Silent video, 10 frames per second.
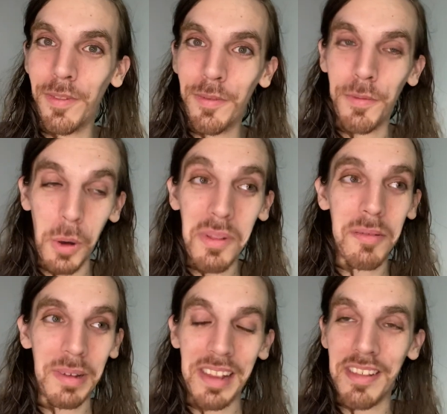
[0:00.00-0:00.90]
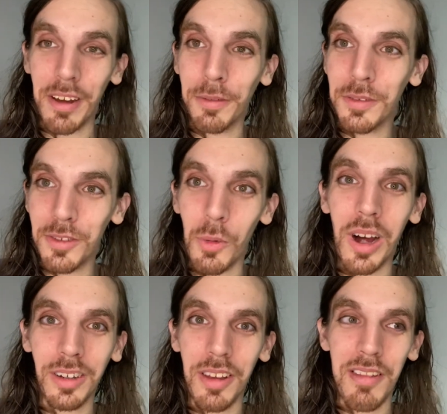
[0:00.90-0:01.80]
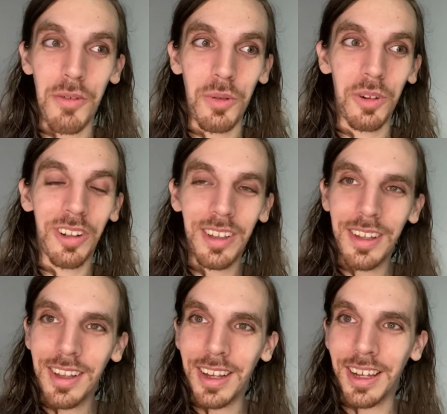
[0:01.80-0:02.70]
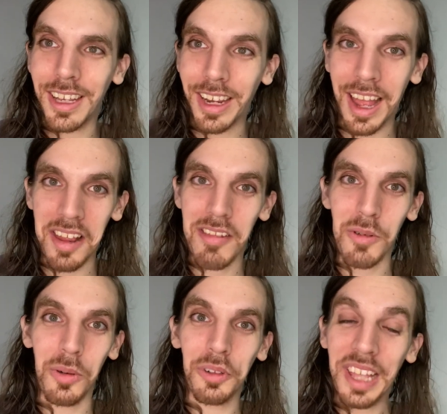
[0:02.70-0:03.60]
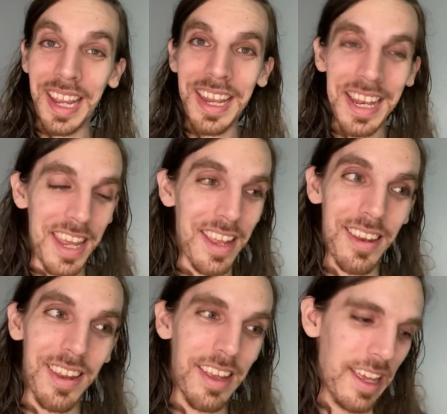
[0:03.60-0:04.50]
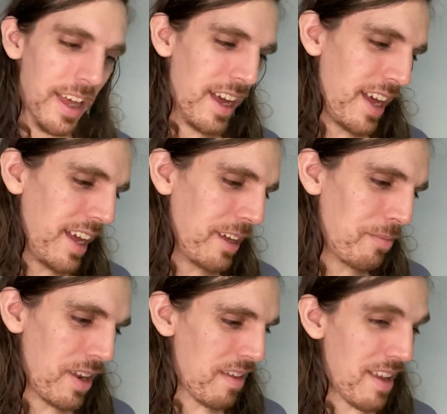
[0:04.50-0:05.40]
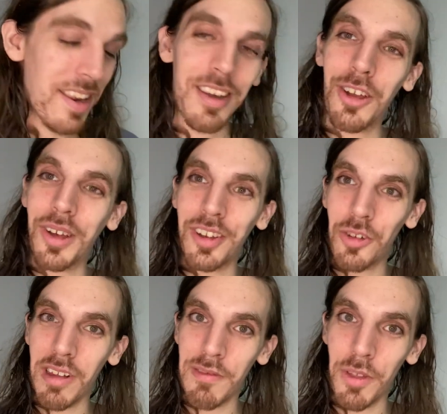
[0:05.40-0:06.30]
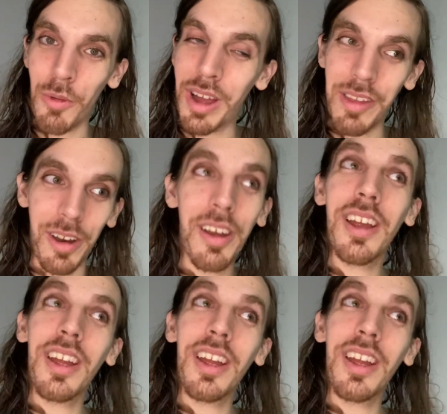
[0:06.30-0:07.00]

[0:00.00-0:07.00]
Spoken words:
frozen myself to walk to school in high school like an idiot because I didn't know how to dress for the weather,